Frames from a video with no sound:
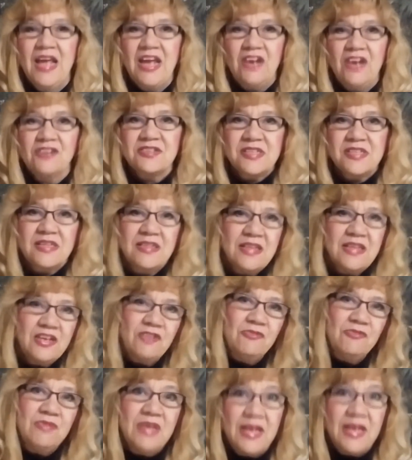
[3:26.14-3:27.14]
Here's the thing
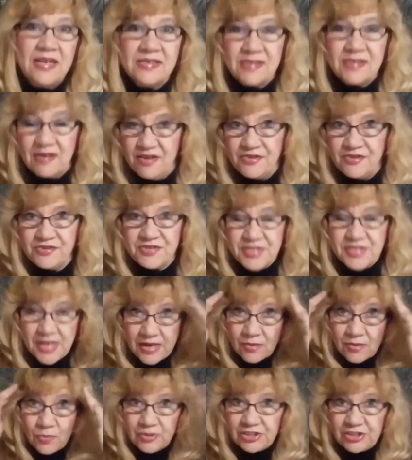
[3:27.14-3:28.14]
you need to
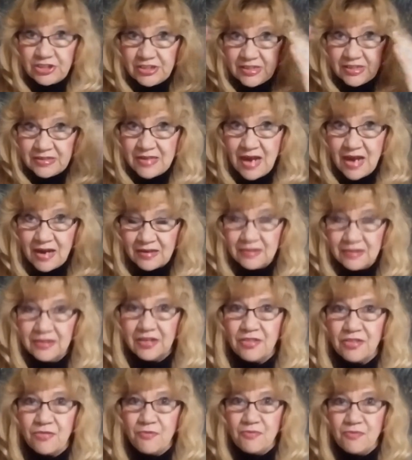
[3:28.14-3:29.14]
understand, which did not
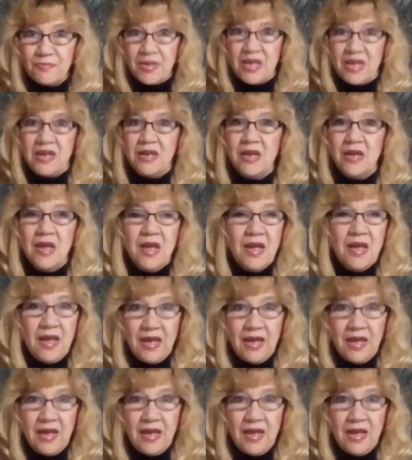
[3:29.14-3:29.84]
click through me.